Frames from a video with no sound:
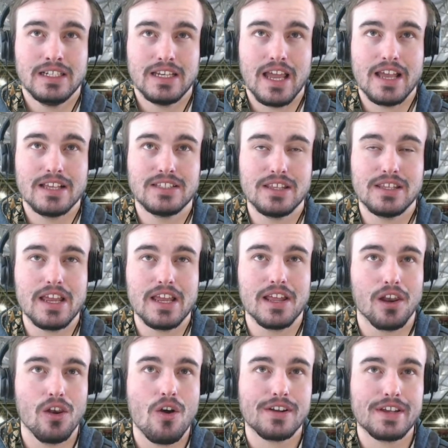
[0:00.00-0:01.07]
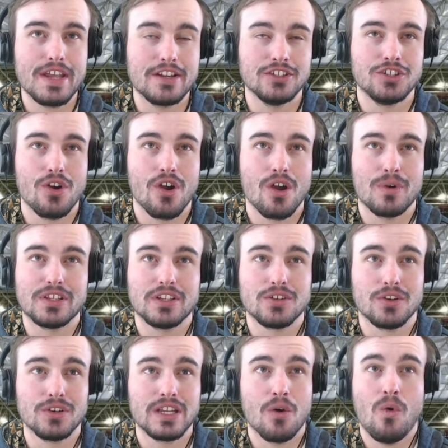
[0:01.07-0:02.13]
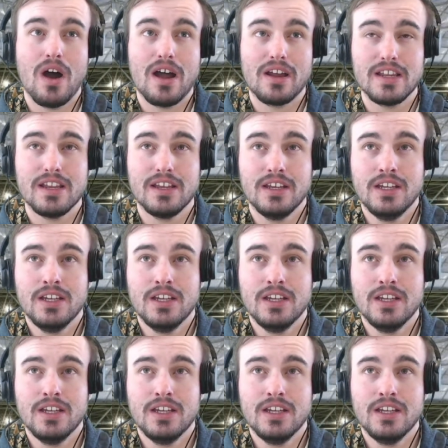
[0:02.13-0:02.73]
as the locking duo, with Antonio Wanga,